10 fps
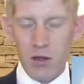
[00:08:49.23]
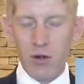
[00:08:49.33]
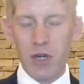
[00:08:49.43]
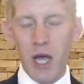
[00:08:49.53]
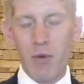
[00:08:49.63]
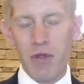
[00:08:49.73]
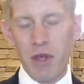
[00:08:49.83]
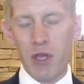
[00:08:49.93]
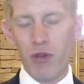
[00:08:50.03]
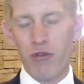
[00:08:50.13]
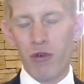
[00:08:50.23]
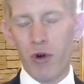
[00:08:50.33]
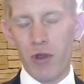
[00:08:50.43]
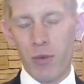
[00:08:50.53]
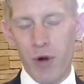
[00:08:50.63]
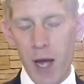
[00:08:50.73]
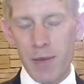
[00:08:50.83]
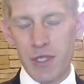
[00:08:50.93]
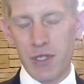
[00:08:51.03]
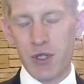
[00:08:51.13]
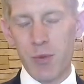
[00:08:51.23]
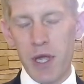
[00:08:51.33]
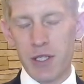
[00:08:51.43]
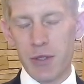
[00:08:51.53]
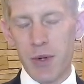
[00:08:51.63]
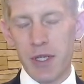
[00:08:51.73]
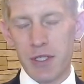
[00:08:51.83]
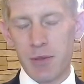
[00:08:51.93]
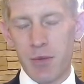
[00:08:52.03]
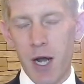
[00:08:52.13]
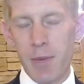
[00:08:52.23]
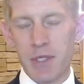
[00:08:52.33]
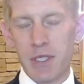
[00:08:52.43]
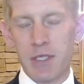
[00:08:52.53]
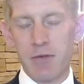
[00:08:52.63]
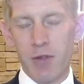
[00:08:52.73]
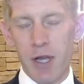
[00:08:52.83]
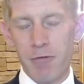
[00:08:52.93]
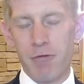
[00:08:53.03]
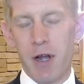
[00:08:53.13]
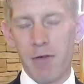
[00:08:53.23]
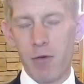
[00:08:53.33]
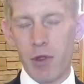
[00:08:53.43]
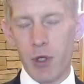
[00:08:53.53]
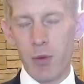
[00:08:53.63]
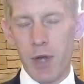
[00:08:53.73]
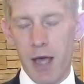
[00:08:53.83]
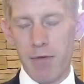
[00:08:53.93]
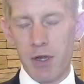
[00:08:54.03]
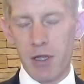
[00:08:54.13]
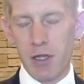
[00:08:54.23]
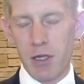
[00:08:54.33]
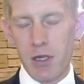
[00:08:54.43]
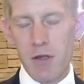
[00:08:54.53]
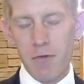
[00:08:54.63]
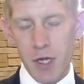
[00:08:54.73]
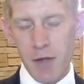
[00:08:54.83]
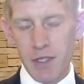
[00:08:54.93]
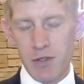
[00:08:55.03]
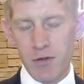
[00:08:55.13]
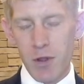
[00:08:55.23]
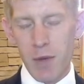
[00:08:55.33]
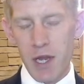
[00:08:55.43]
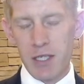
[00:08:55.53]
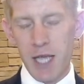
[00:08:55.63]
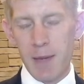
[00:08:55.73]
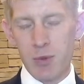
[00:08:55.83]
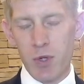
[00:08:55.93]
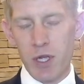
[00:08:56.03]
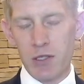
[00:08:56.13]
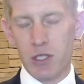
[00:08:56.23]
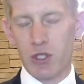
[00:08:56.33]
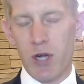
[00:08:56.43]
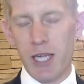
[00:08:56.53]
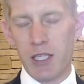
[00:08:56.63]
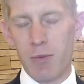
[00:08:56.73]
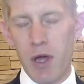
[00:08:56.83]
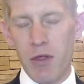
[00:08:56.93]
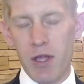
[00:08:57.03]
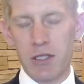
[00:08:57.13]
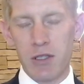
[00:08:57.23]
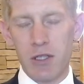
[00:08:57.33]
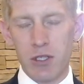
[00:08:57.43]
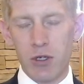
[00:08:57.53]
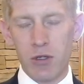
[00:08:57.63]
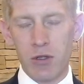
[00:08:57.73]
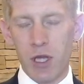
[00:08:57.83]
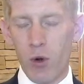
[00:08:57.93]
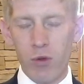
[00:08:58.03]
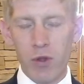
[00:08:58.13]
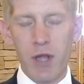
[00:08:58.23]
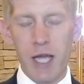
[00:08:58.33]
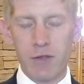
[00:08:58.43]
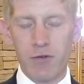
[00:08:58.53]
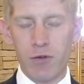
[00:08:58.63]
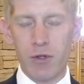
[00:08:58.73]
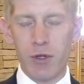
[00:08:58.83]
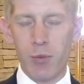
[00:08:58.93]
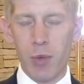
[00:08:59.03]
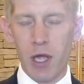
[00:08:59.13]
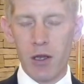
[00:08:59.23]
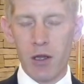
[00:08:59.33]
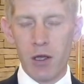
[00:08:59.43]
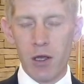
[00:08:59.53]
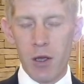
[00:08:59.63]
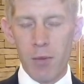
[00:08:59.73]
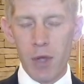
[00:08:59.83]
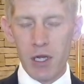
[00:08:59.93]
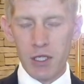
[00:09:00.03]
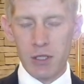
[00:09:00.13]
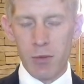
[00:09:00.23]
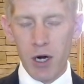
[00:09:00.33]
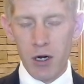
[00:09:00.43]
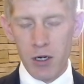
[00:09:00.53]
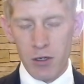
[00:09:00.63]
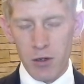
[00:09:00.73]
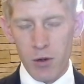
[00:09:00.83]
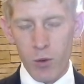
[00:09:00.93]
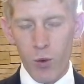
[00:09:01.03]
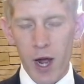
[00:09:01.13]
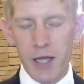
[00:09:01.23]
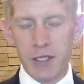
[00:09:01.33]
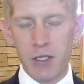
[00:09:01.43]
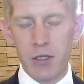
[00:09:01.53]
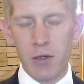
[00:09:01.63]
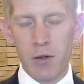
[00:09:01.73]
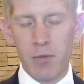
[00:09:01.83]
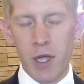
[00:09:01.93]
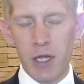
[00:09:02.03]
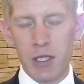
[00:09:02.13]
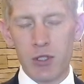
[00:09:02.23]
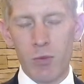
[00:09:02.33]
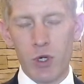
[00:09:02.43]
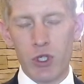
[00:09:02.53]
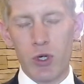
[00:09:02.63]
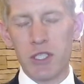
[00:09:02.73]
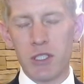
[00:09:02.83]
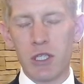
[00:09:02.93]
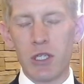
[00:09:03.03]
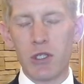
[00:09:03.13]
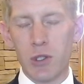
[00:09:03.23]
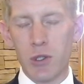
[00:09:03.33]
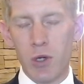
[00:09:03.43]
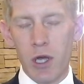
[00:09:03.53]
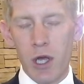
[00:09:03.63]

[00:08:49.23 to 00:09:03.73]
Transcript: Lord God, we thank you for the promises you make to us, promises of life forever with you in heaven. Forgive us for the many times we get distracted by things in this earth that only last for a little bit. Make us smarter, wiser, make us more trusting in you.